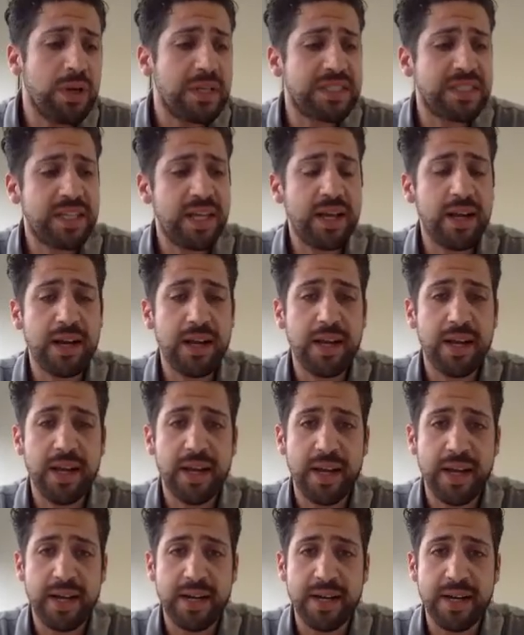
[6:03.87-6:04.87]
still
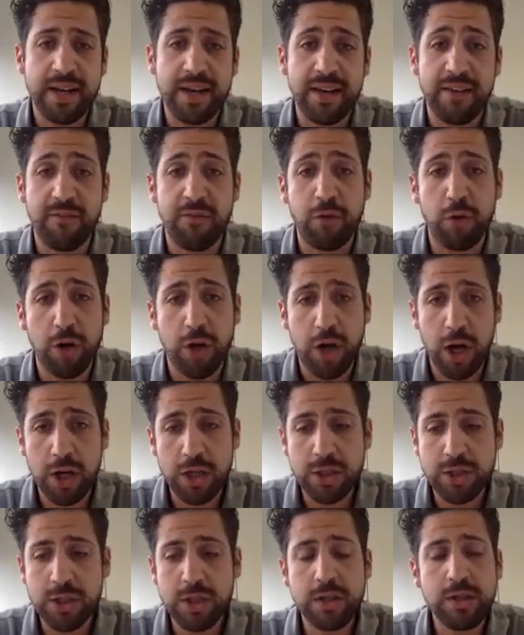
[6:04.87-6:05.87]
in full
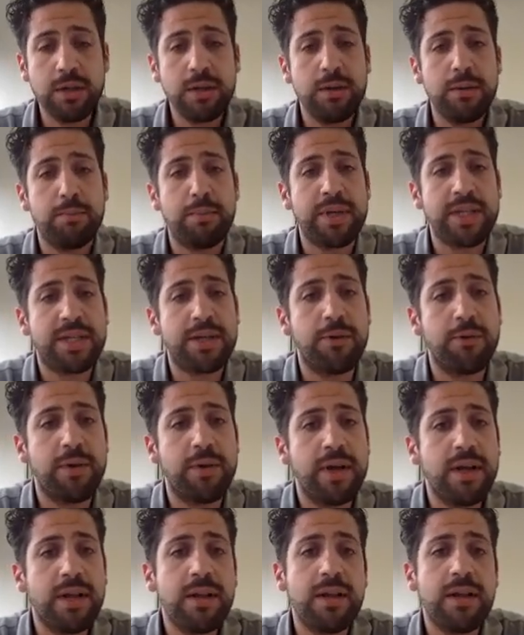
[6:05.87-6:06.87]
contour
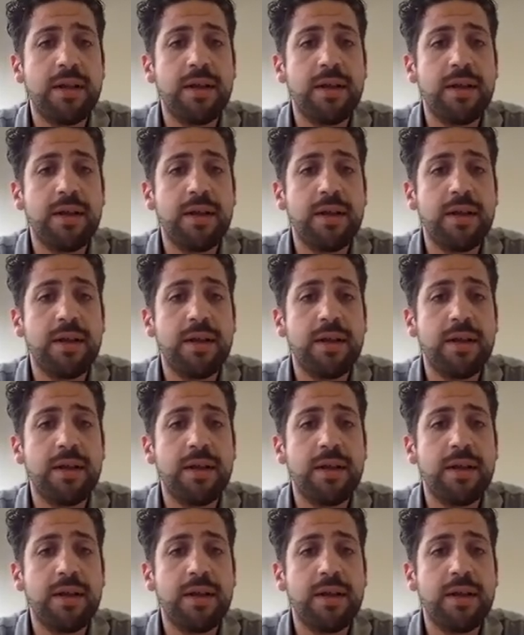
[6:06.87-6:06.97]
material.